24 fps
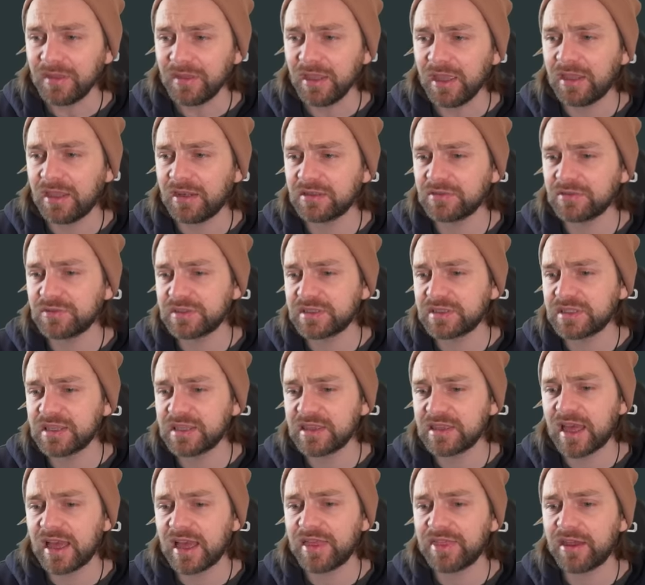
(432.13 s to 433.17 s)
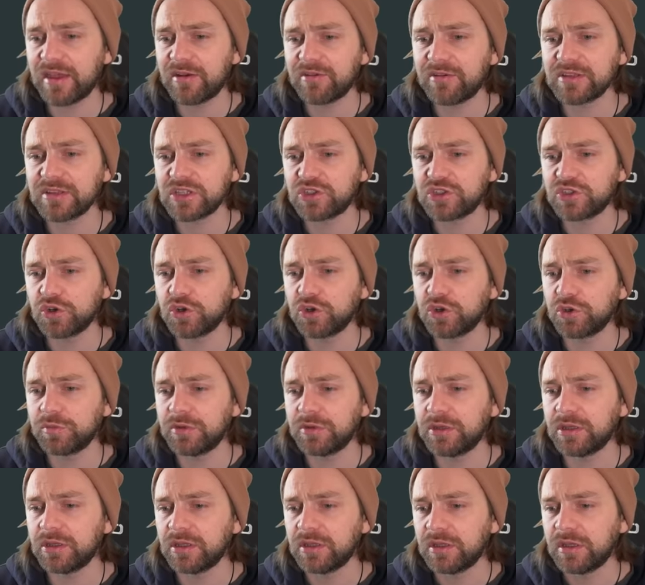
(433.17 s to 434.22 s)
And as you see there, there is a
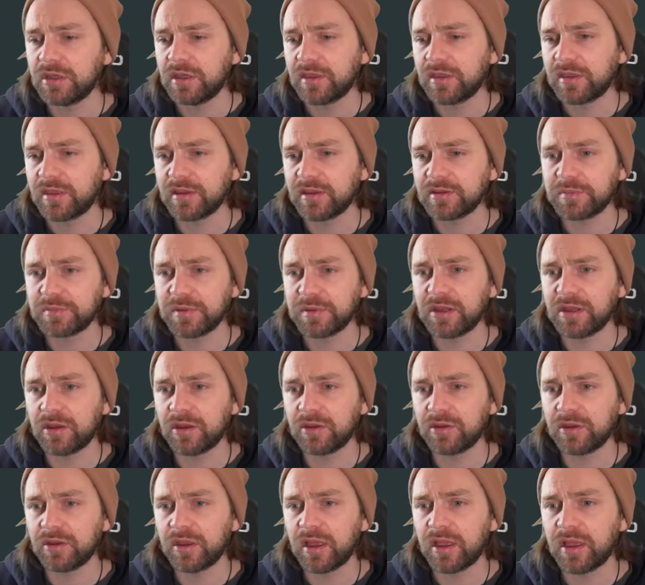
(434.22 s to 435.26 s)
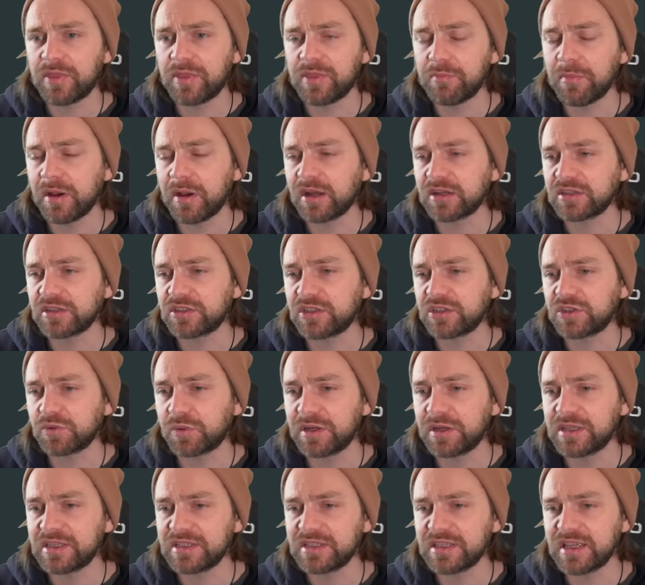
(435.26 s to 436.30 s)
tournament that has been on in March the
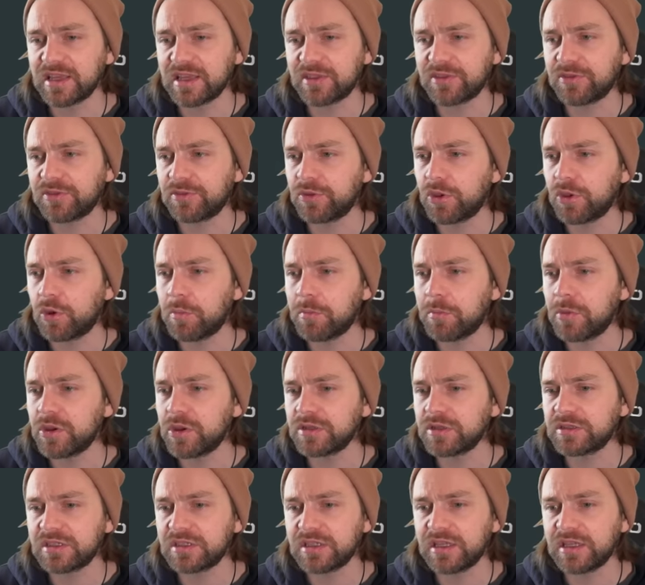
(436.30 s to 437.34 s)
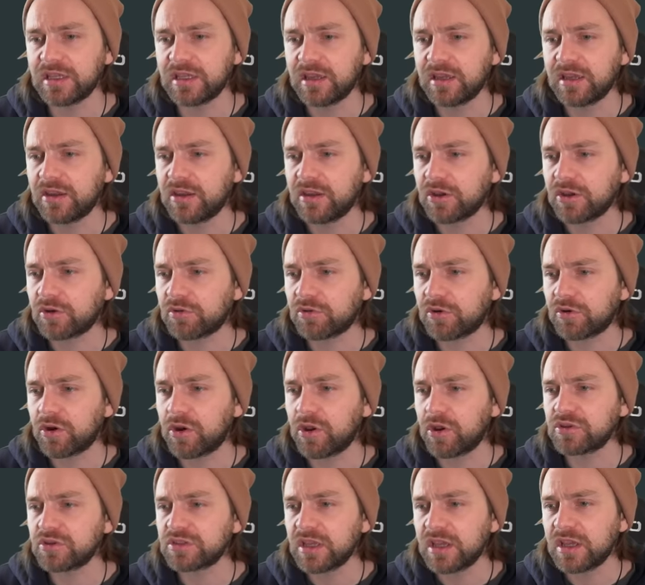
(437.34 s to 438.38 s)
twenty-sixth, No Mercy
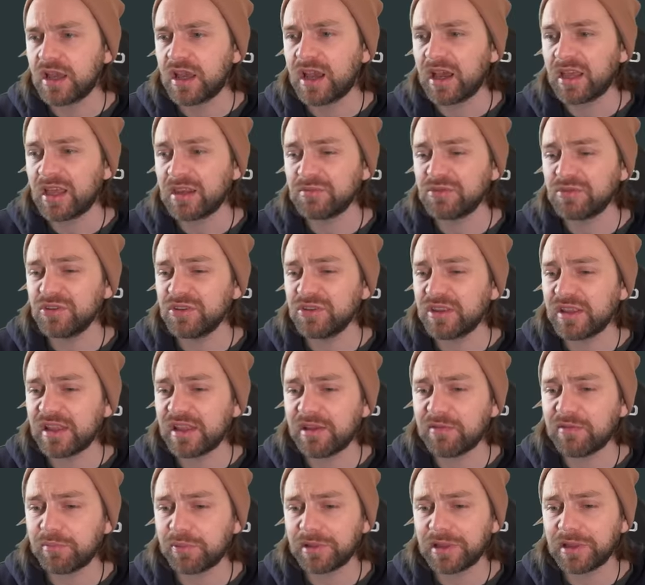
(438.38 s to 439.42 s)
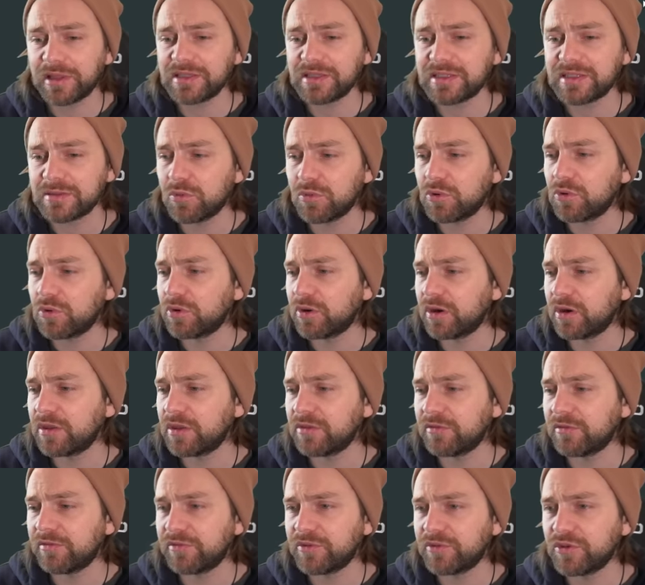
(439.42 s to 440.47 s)
Chronos, and I'm sure they'll have plenty more in
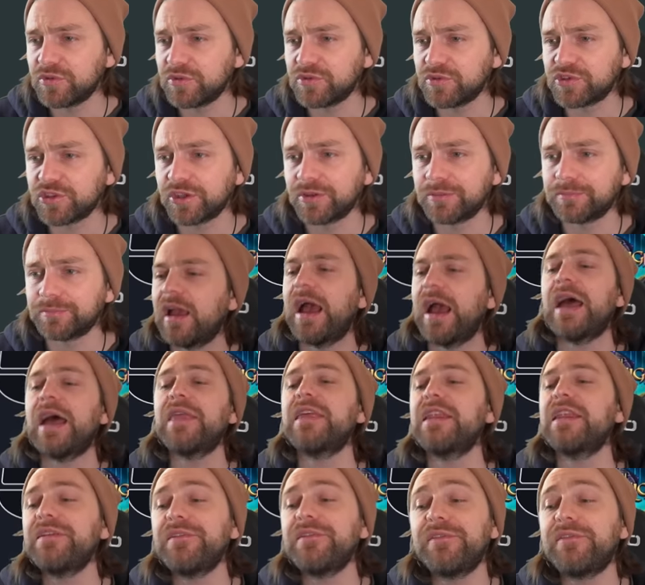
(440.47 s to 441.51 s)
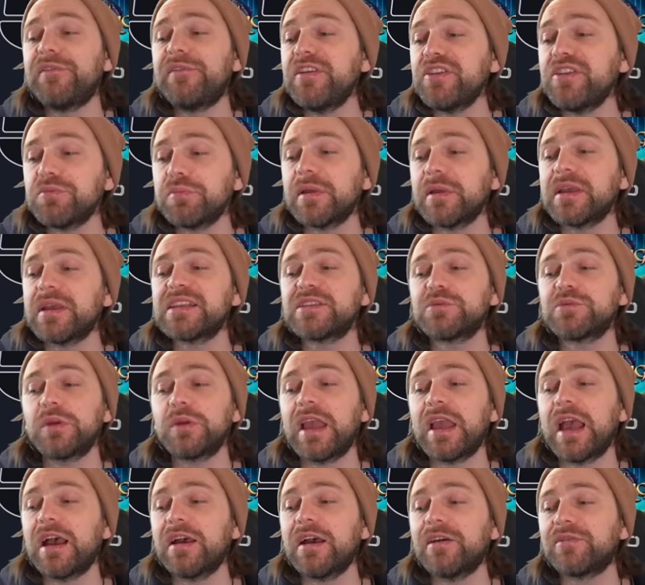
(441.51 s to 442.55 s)
the future. And then in fifth place, we
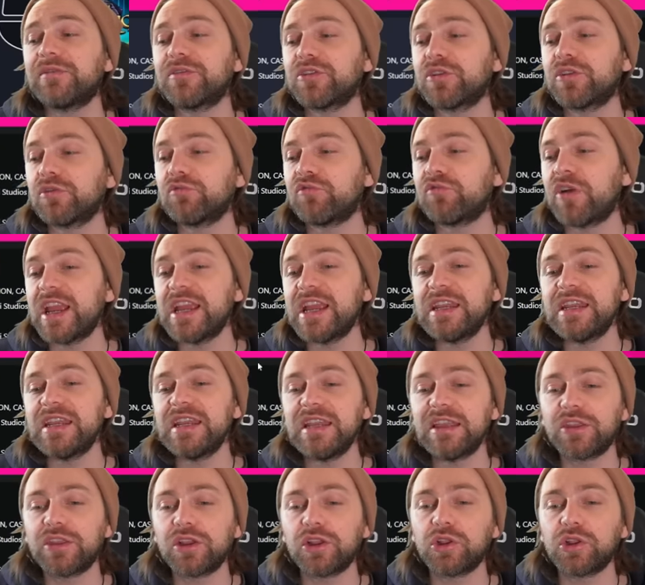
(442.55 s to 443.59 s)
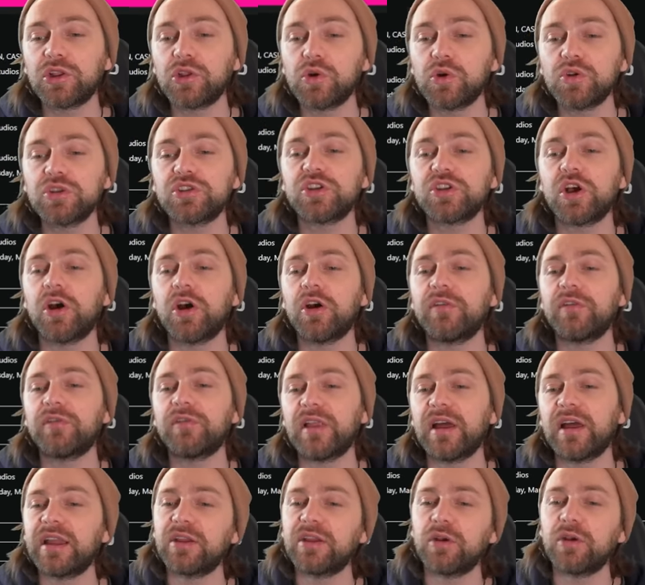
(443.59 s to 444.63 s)
have the Raini, the Lords of
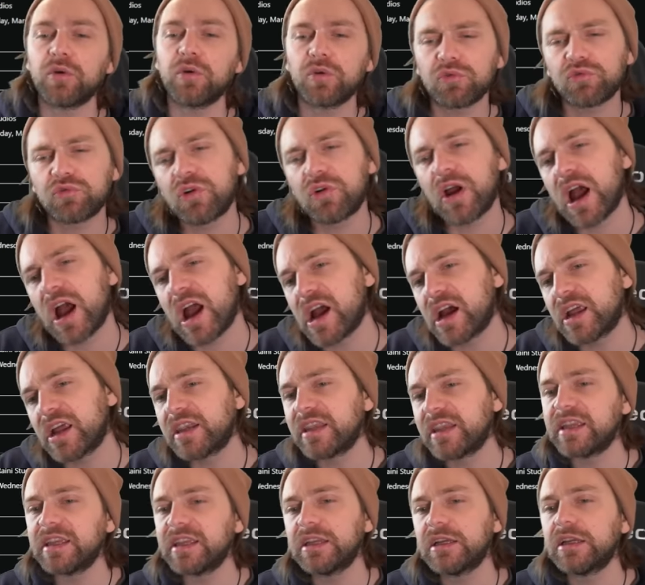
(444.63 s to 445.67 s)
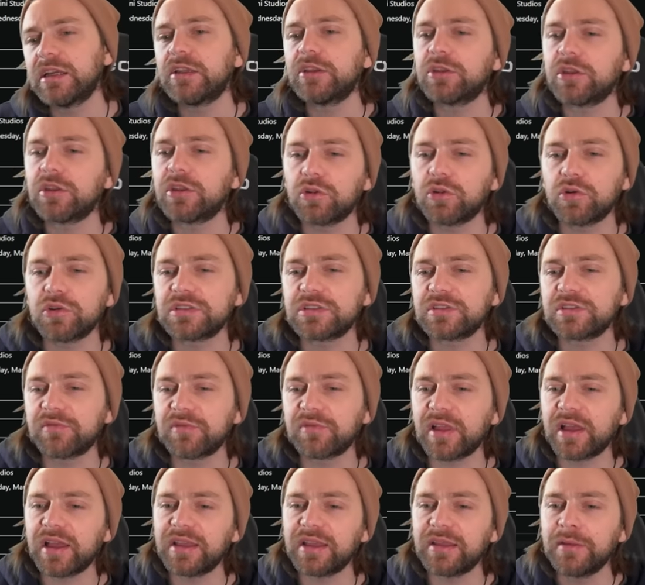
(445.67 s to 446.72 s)
Light, or Rani, the Lords of
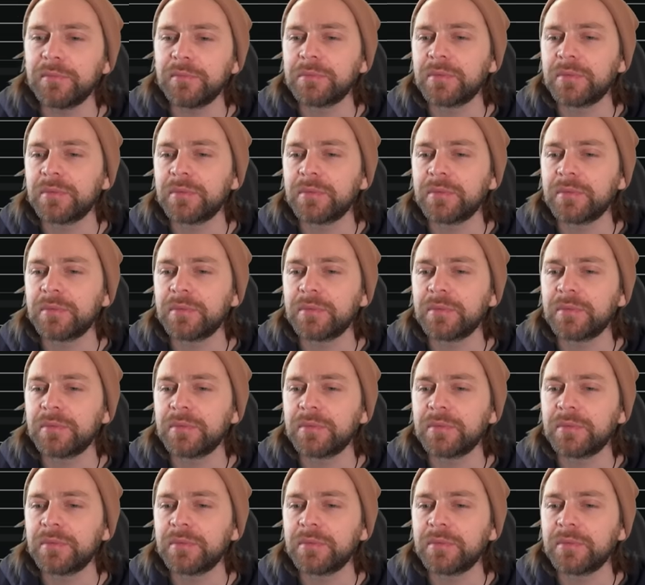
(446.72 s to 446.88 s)
Light.